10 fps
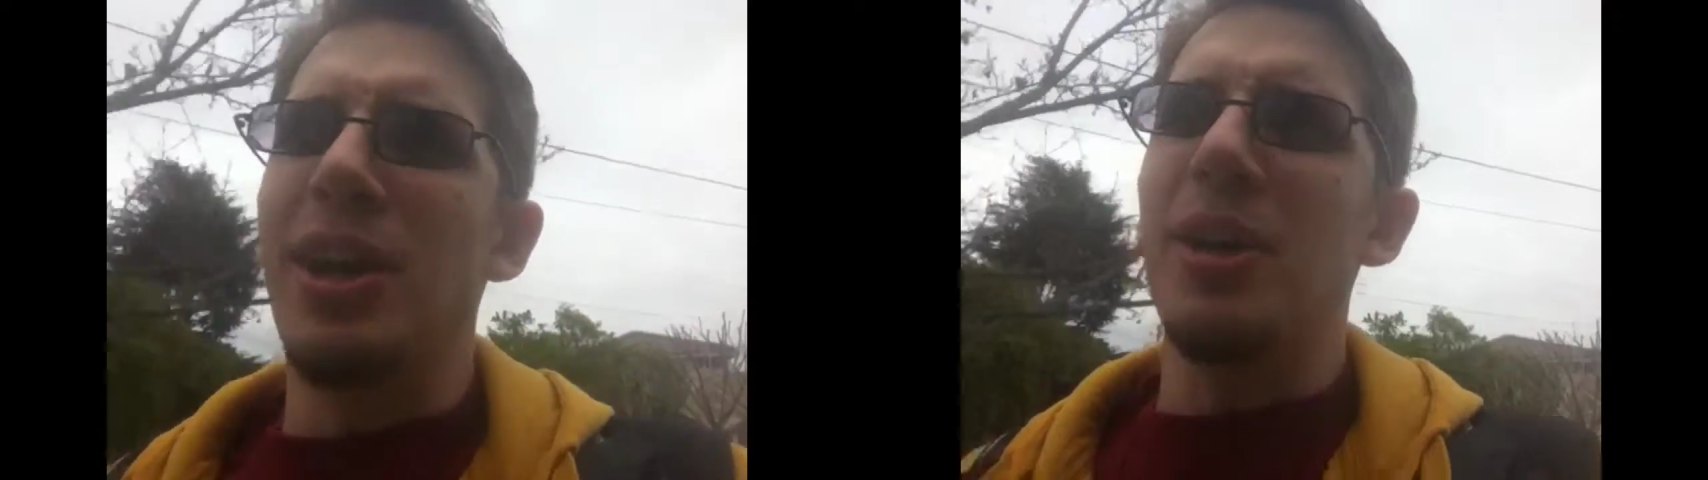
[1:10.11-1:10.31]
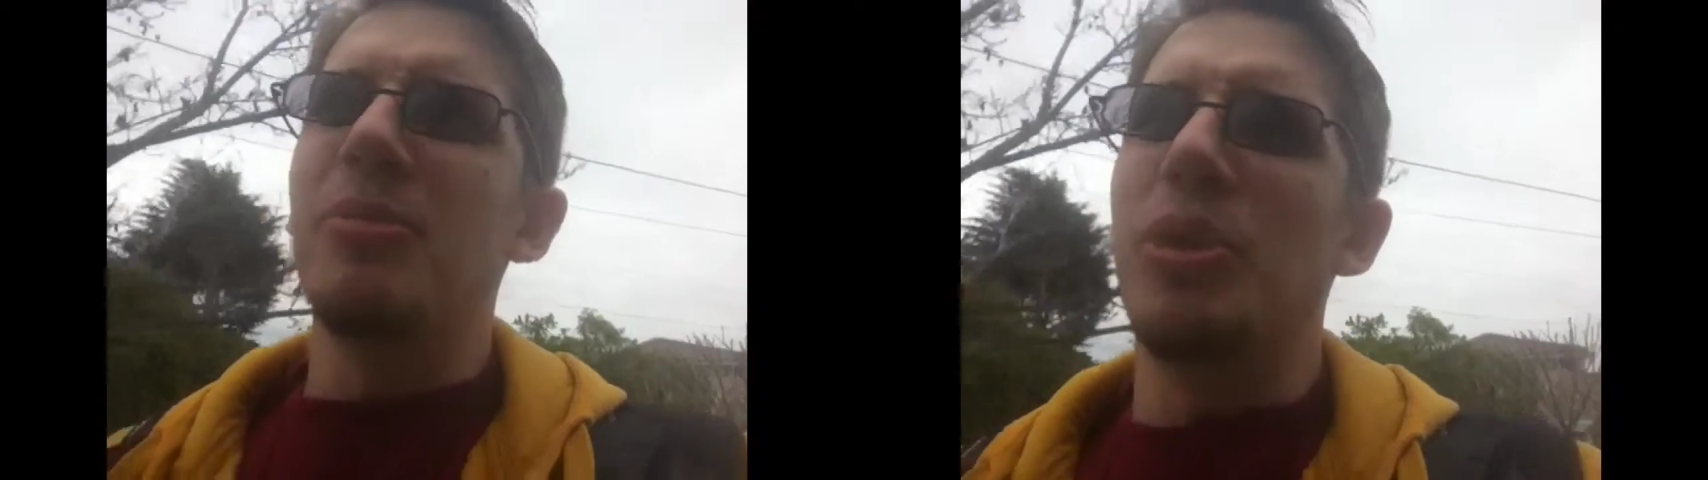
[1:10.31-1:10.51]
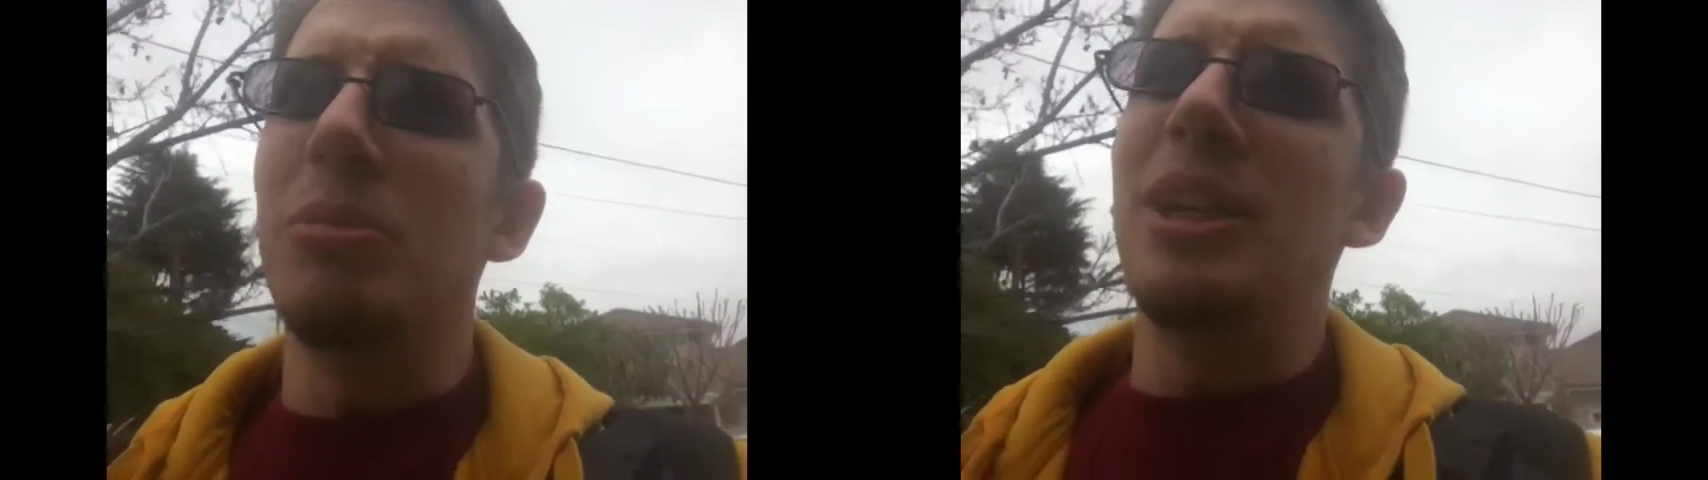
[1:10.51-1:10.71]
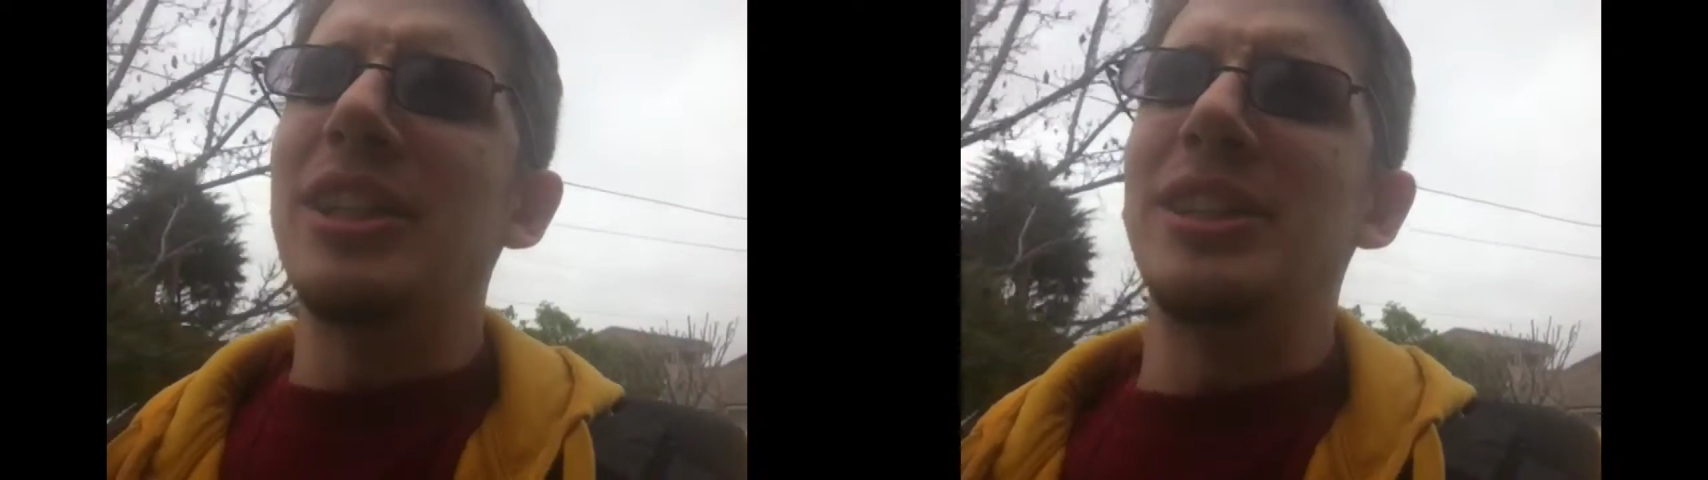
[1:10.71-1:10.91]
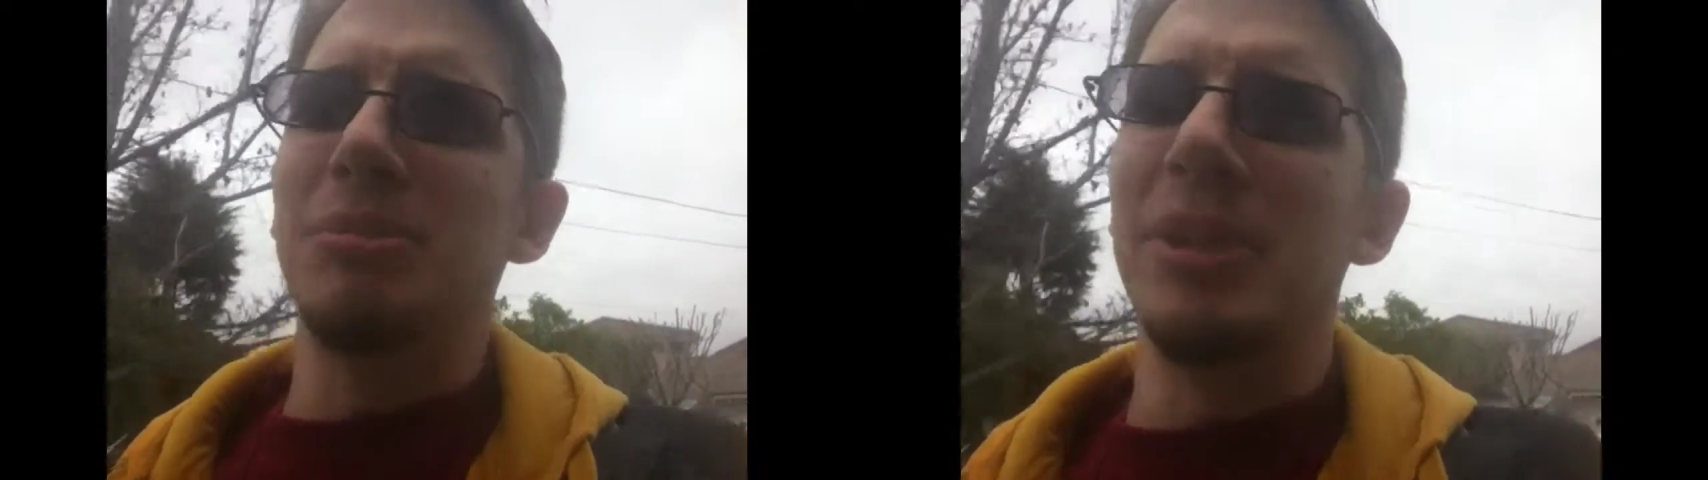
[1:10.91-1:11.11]

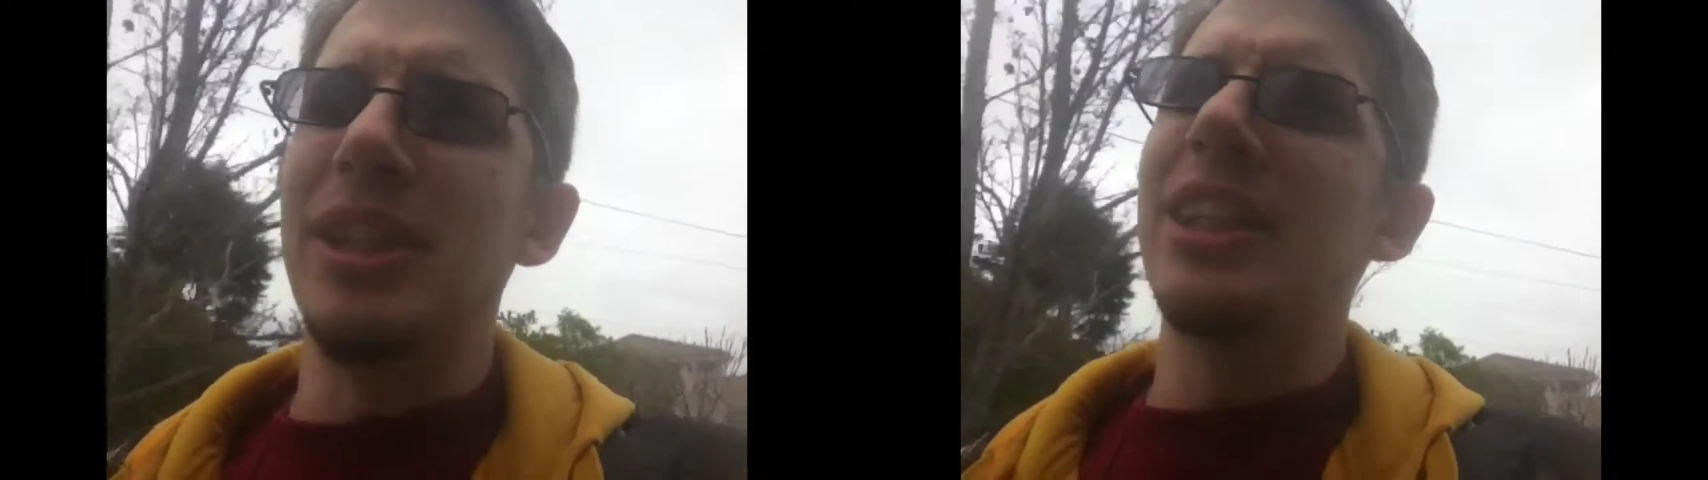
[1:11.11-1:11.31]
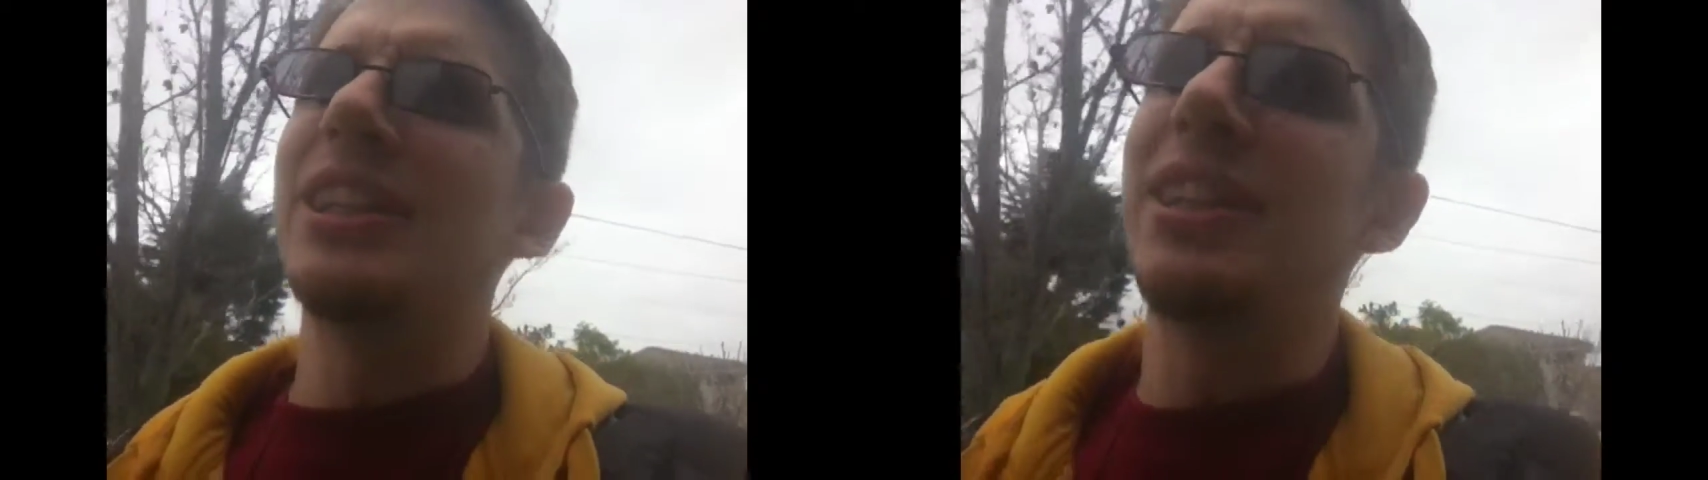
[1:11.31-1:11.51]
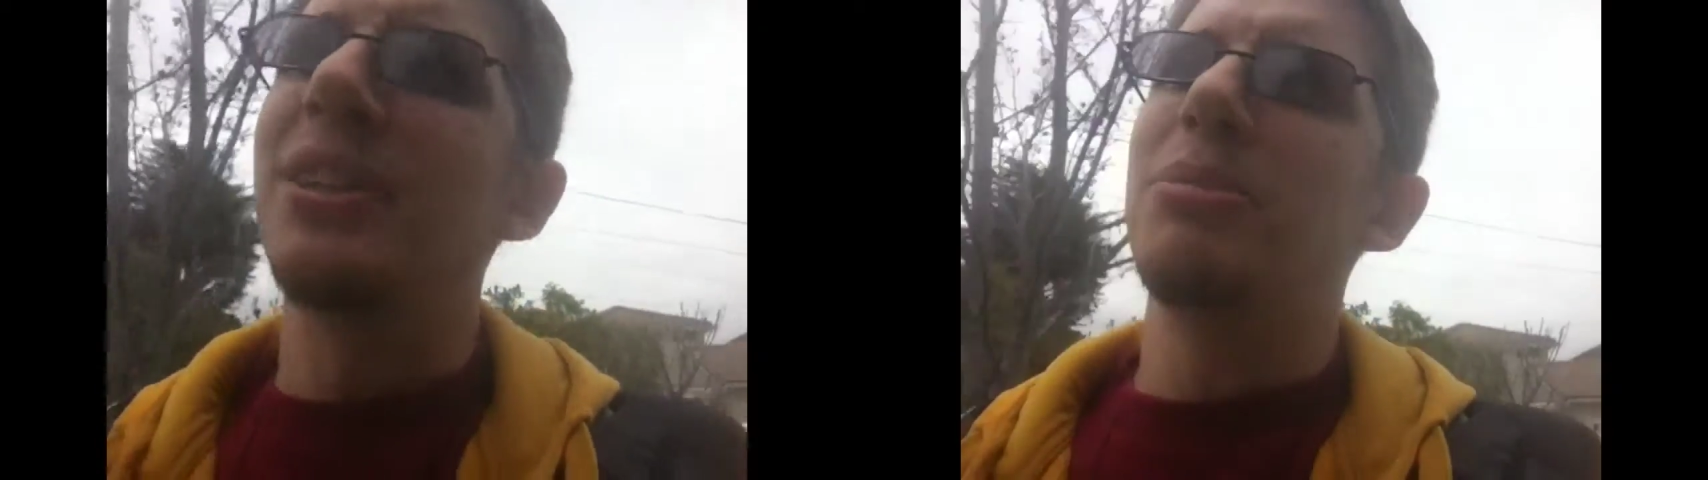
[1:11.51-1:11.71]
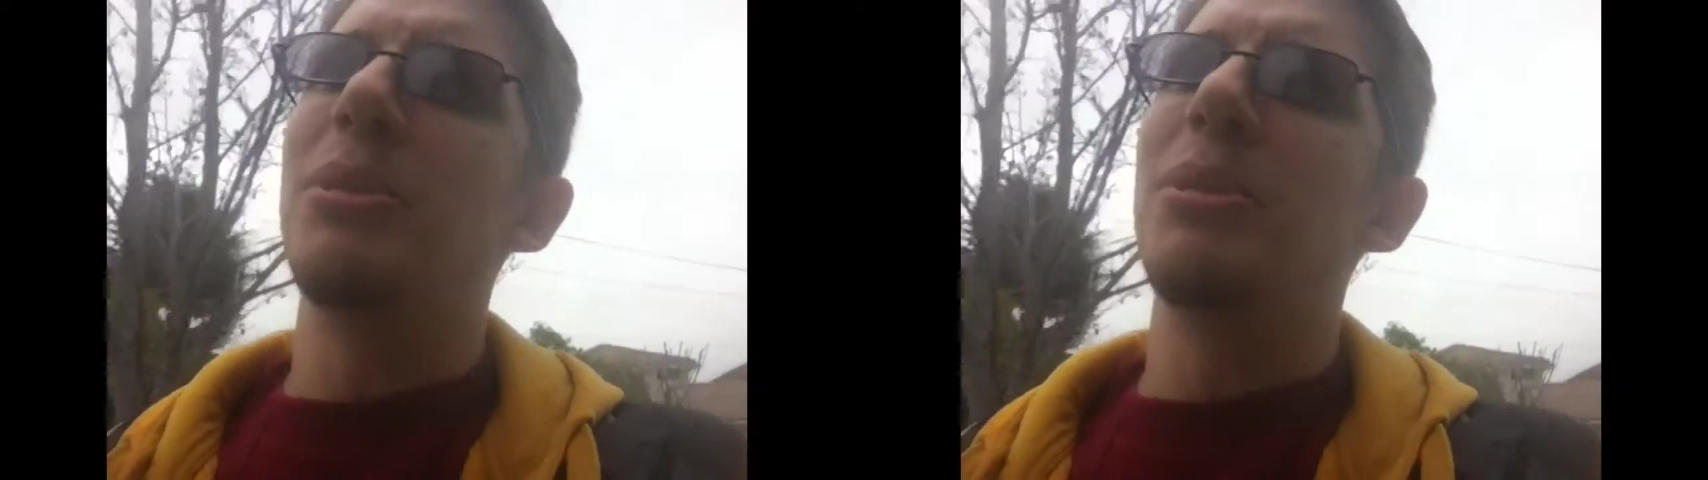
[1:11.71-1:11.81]
nominated me leader